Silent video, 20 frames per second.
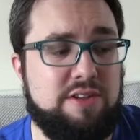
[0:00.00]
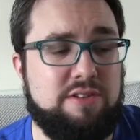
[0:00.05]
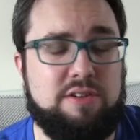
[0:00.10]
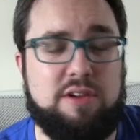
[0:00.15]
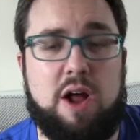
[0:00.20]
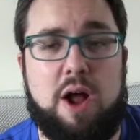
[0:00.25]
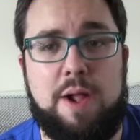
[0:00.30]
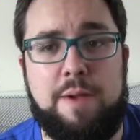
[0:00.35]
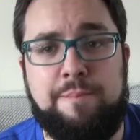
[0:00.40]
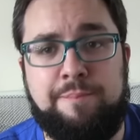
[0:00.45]
It's
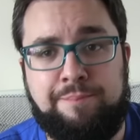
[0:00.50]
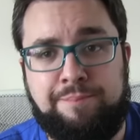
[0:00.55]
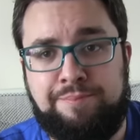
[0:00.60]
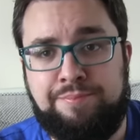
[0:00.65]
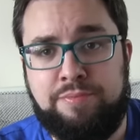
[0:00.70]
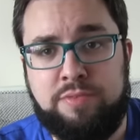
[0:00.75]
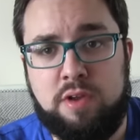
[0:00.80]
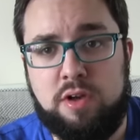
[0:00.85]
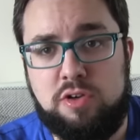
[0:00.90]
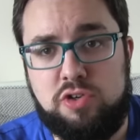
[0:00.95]
like,
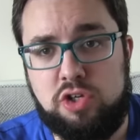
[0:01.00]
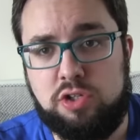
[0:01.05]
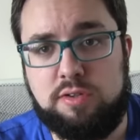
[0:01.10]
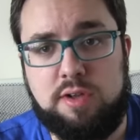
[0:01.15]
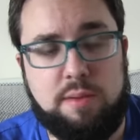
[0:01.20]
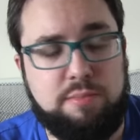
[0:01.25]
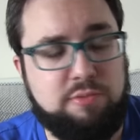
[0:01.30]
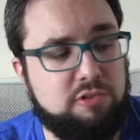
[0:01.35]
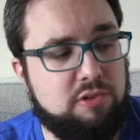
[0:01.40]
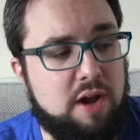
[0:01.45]
just
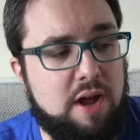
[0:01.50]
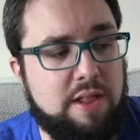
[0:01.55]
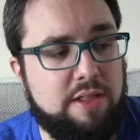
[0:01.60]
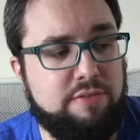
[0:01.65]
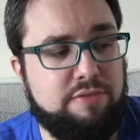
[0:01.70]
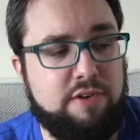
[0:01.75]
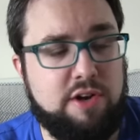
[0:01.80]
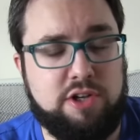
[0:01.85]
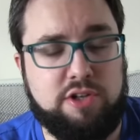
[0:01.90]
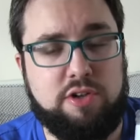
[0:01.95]
come straight out of
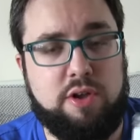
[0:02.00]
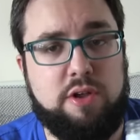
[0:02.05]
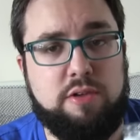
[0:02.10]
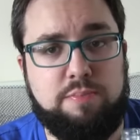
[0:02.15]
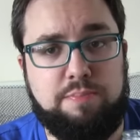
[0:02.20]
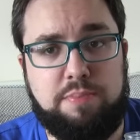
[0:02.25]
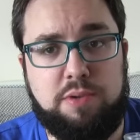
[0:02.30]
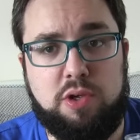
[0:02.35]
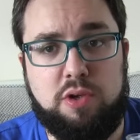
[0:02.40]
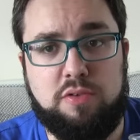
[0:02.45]
the fridge, so it's
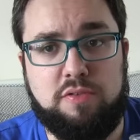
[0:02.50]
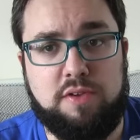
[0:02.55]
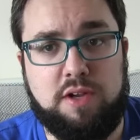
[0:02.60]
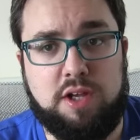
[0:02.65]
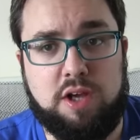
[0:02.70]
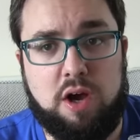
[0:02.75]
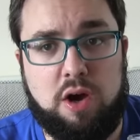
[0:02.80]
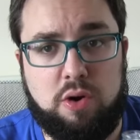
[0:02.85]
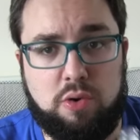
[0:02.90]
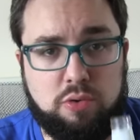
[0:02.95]
beautifully
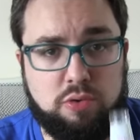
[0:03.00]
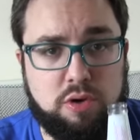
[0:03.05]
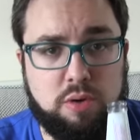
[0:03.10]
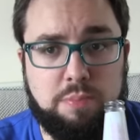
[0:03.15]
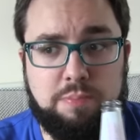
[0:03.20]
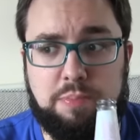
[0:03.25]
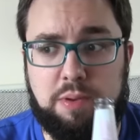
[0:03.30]
cold,